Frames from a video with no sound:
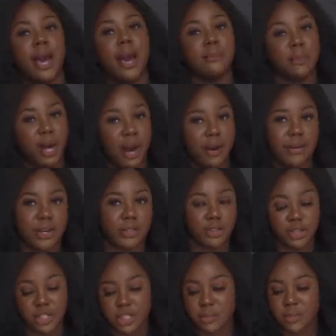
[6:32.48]
I'm carrying.
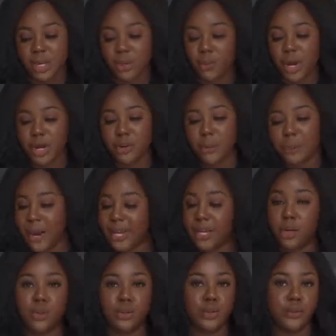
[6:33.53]
Trust me, when you're
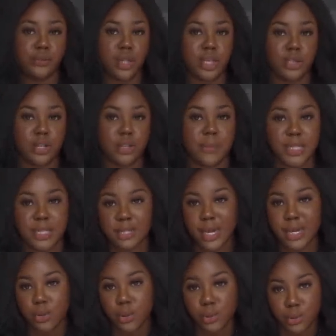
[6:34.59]
buying a lot of things, because my sister
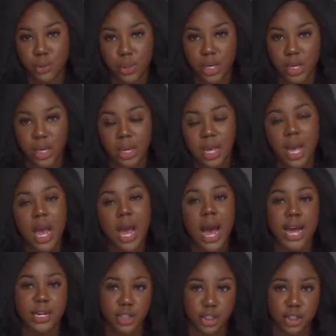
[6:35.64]
is also here
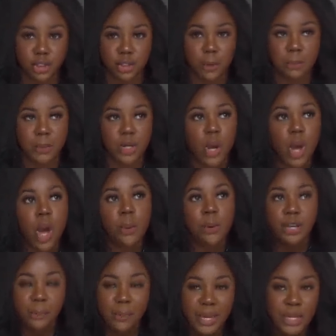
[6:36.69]
and she's shopping. When
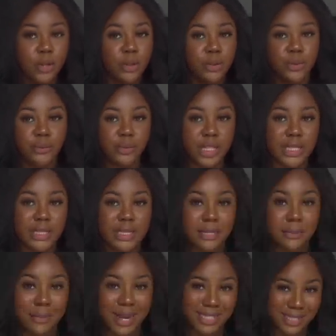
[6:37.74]
you're buying a lot of things
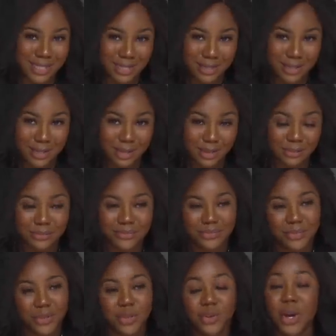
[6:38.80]
in Manchester,
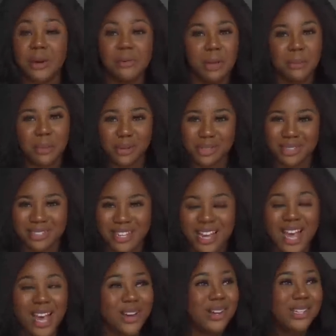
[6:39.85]
carry a box
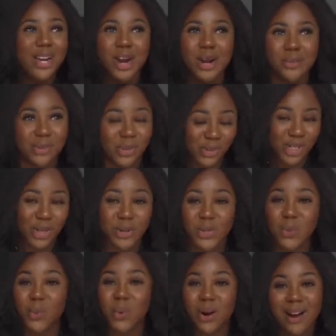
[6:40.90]
that's carryable because you're going
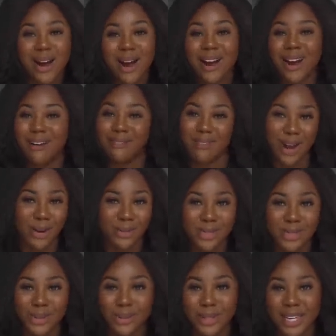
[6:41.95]
to walk
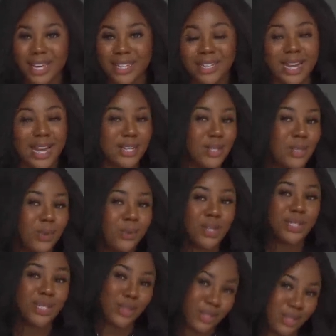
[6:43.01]
around okay the last thing you want is to